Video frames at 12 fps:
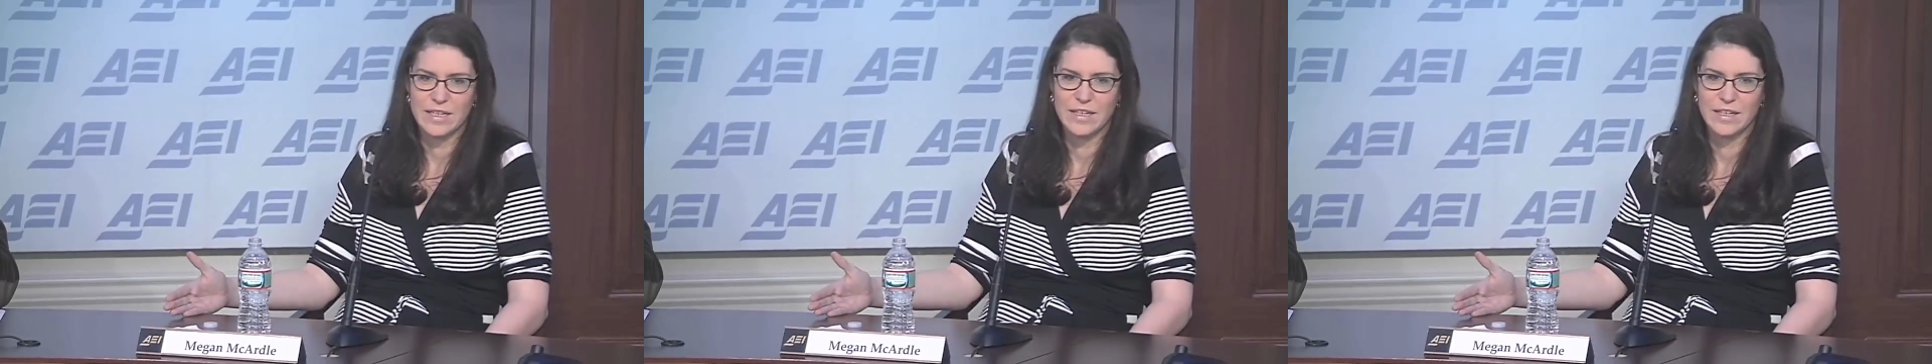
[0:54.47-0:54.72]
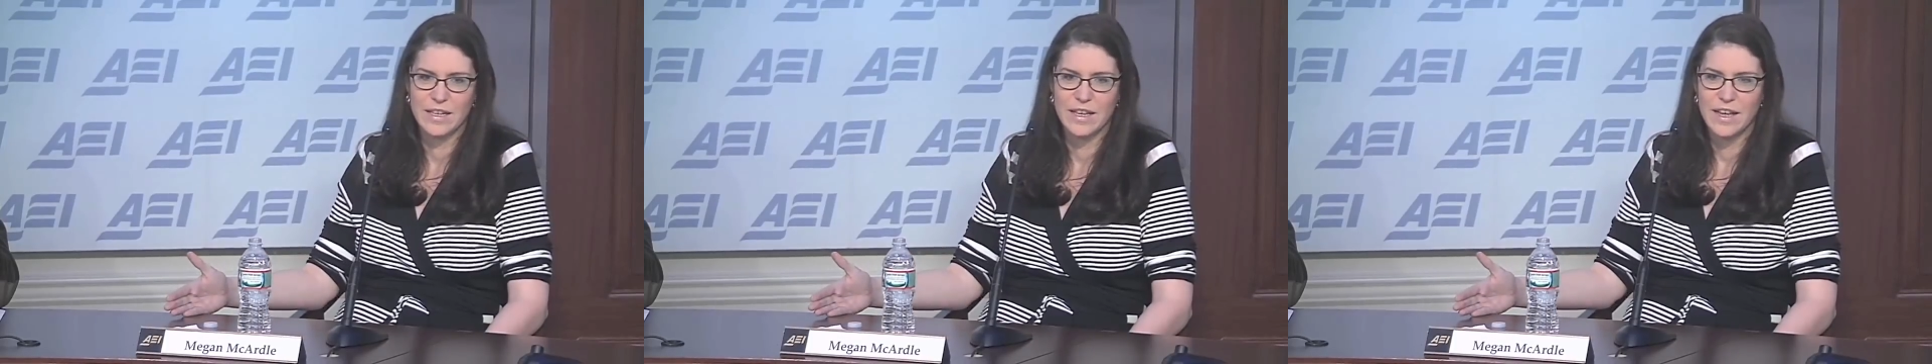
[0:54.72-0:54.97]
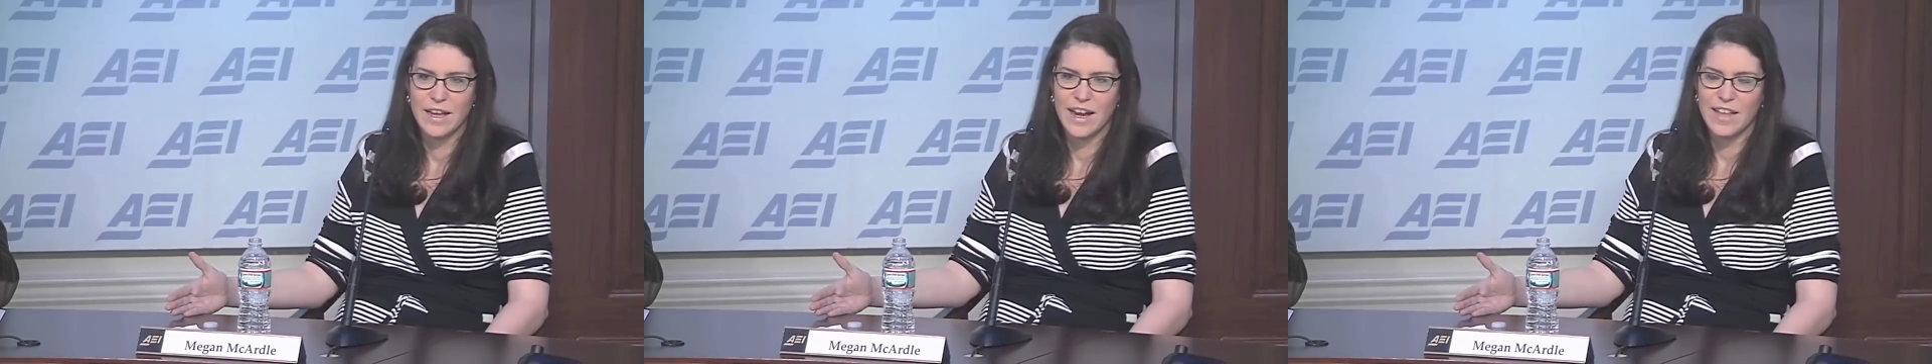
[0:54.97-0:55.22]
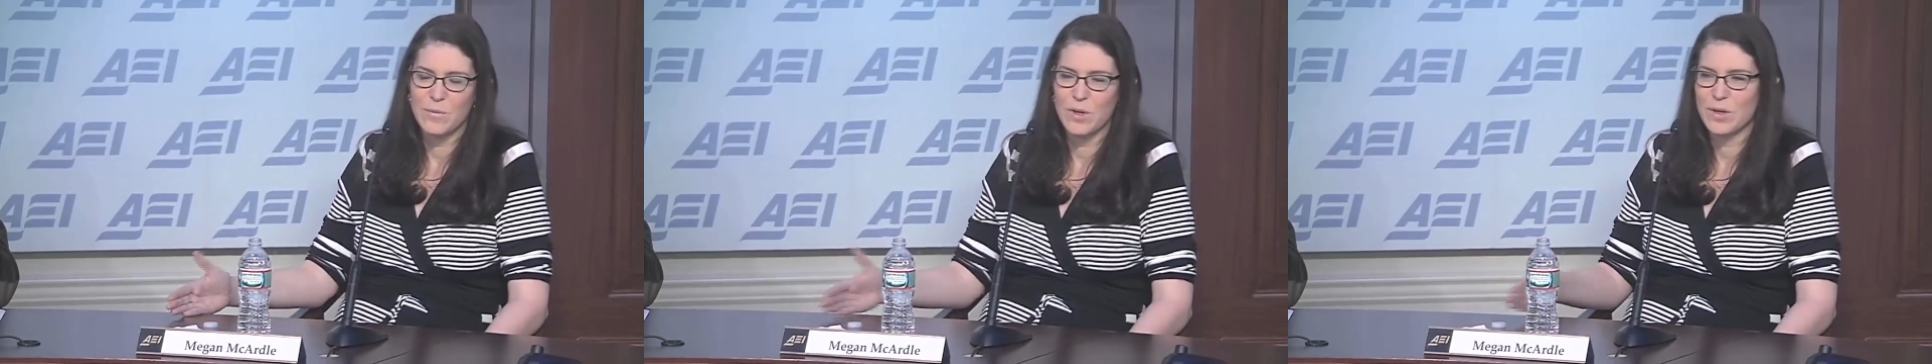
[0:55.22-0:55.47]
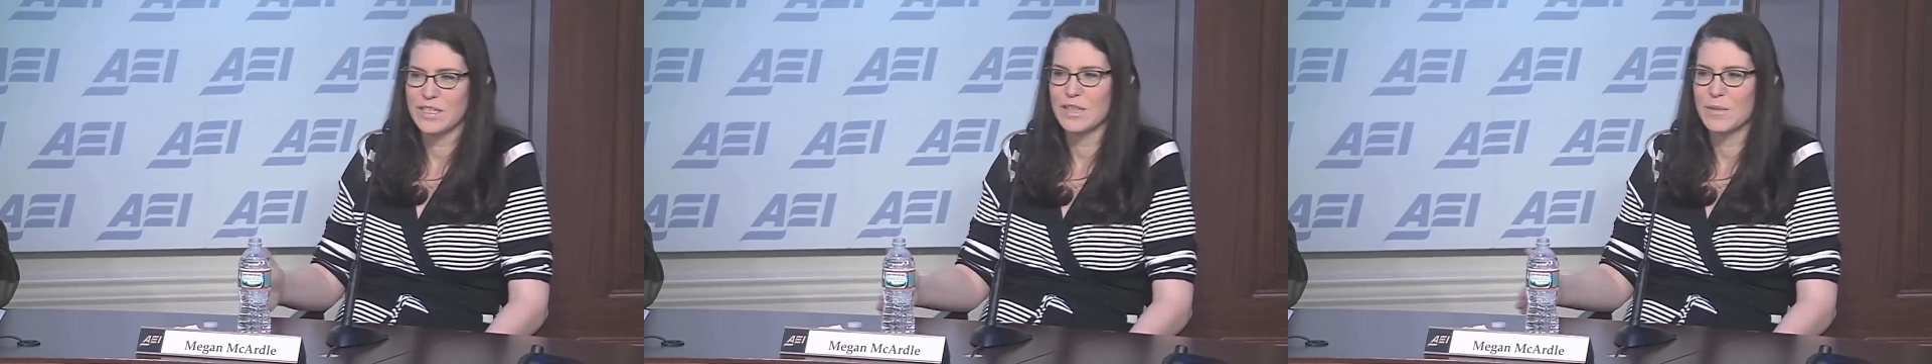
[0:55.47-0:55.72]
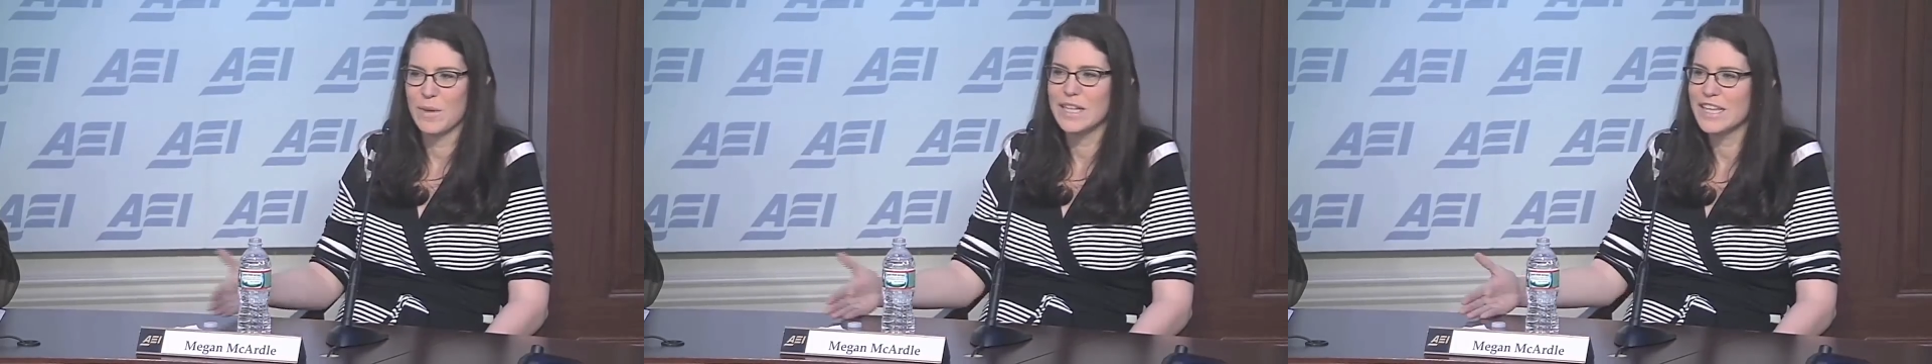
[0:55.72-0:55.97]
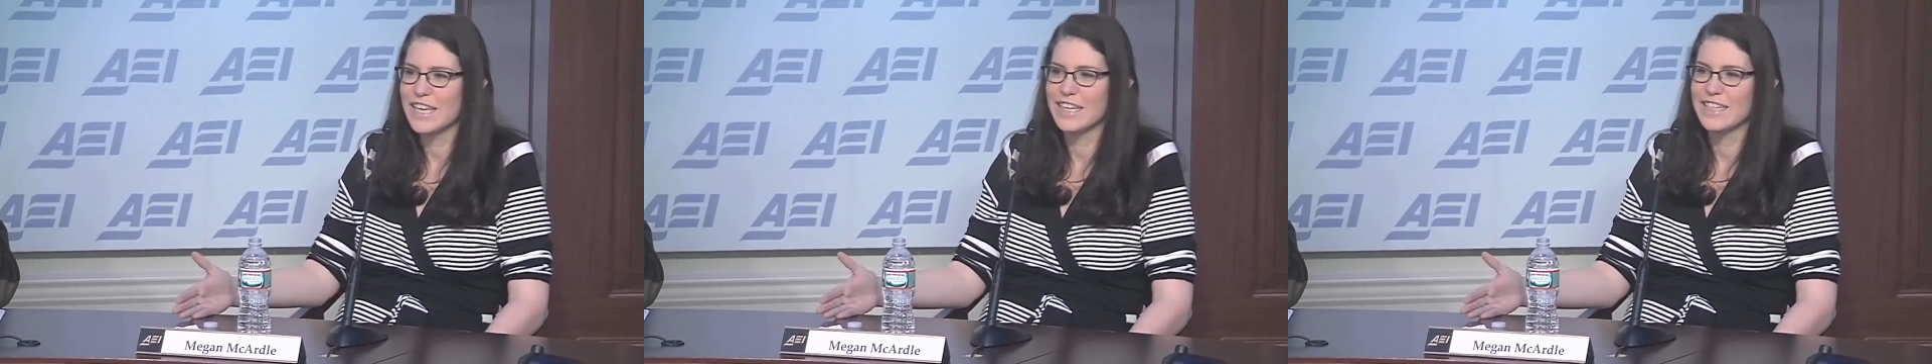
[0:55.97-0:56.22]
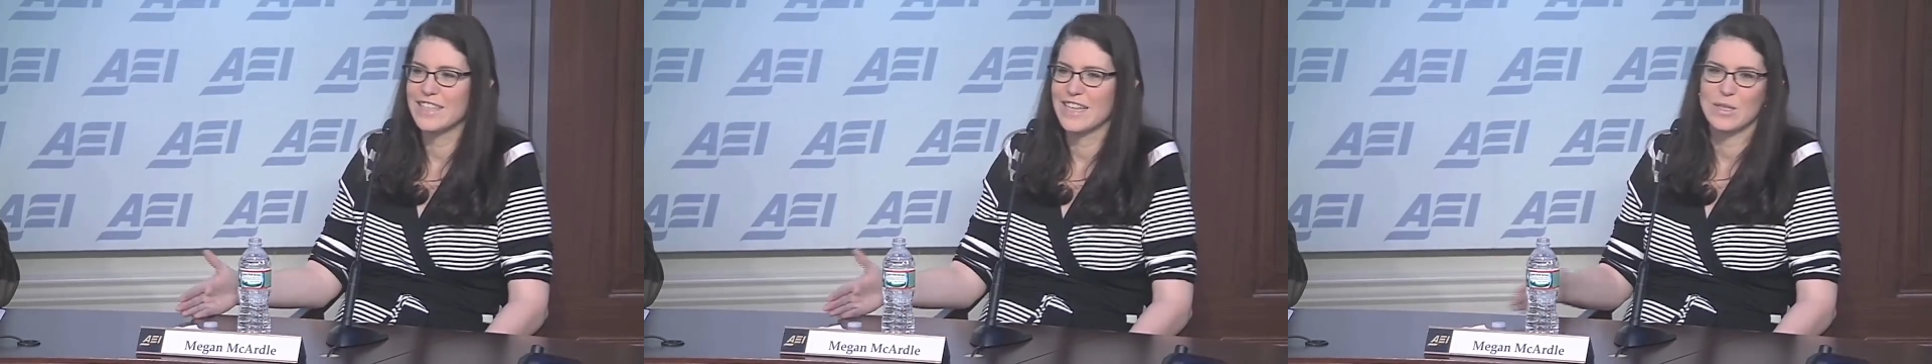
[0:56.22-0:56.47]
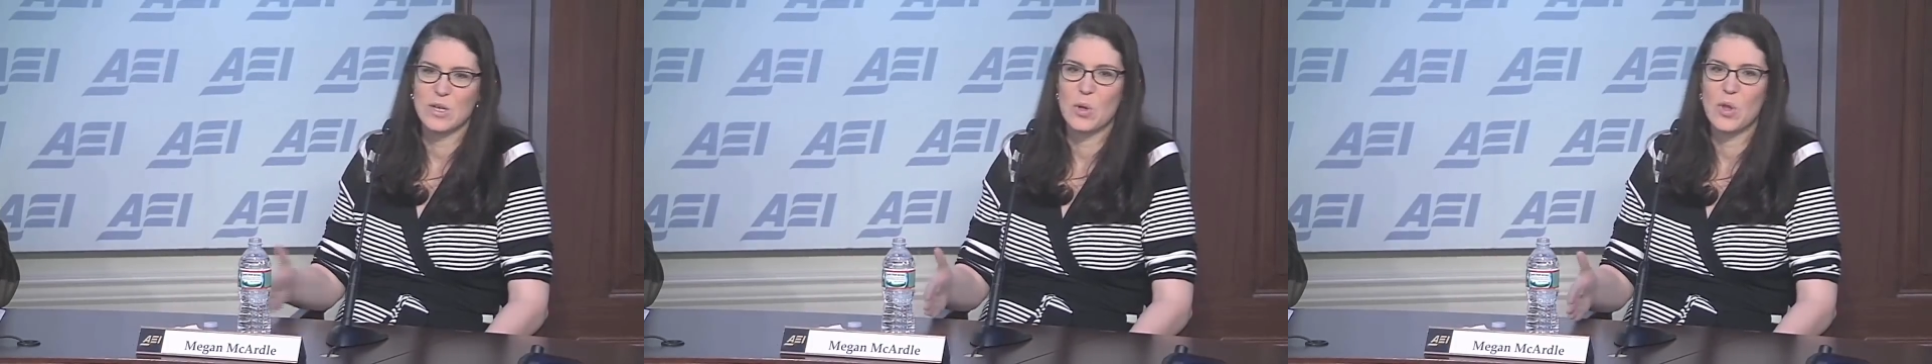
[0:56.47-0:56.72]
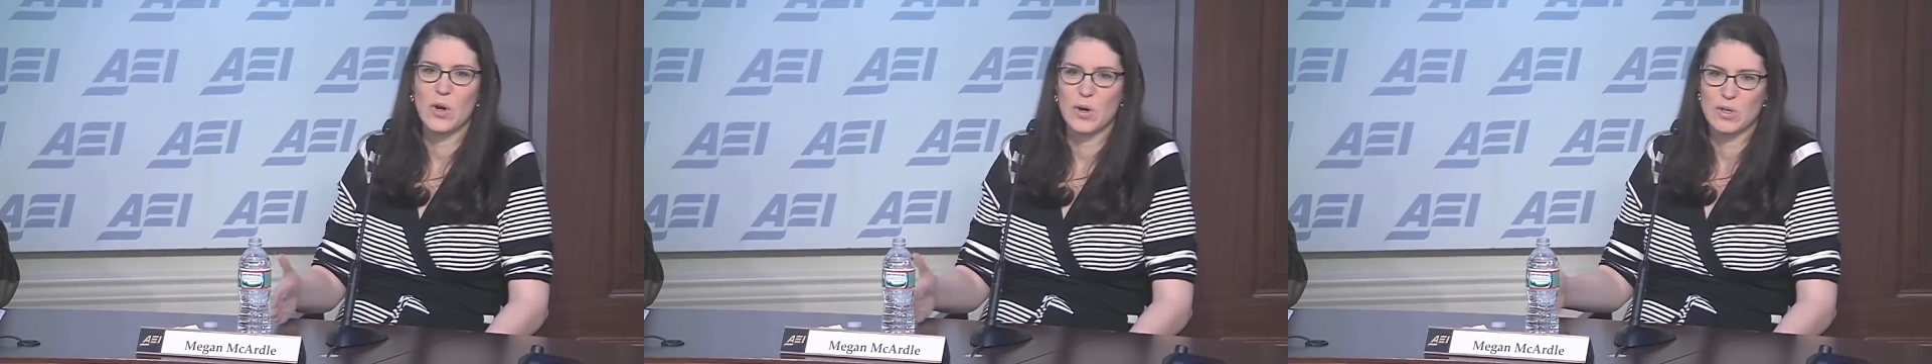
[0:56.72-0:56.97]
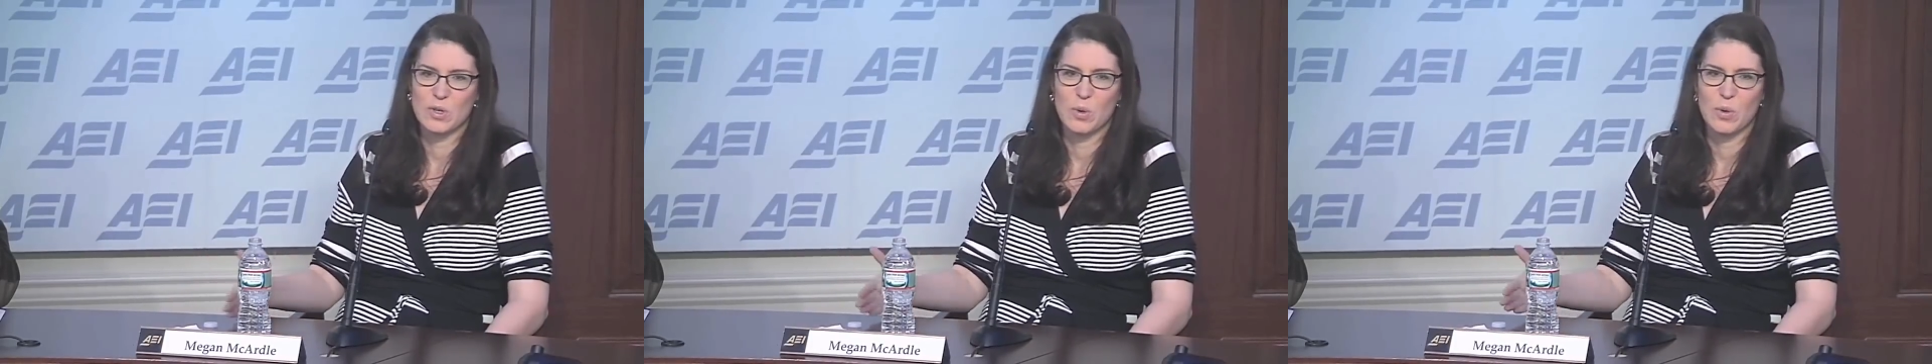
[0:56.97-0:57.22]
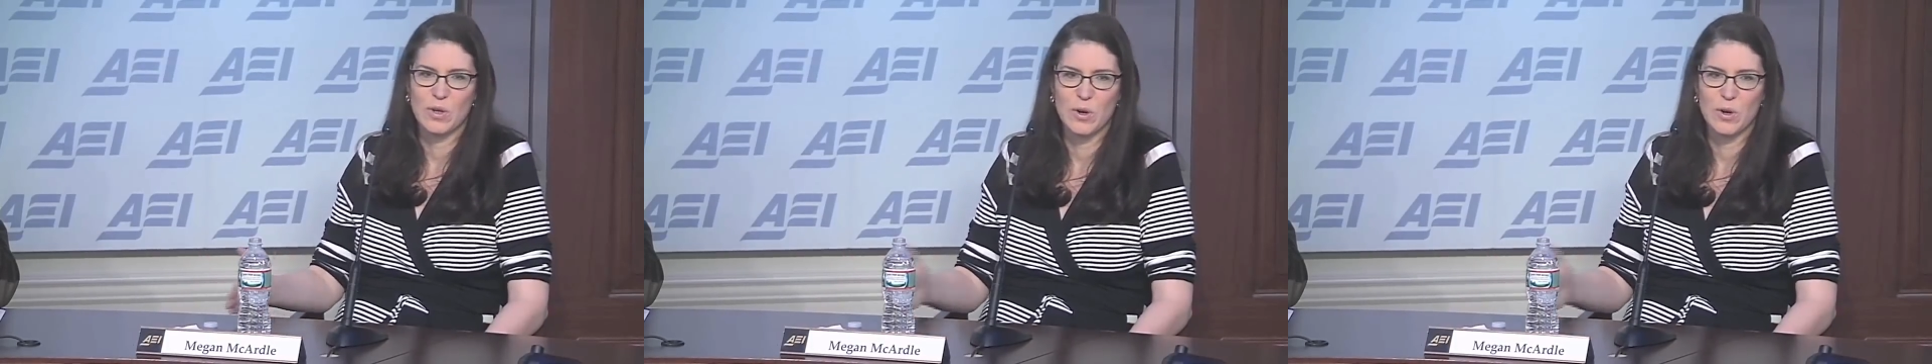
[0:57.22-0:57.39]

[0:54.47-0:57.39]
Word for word: And then when you get to the big leagues, that's no longer true.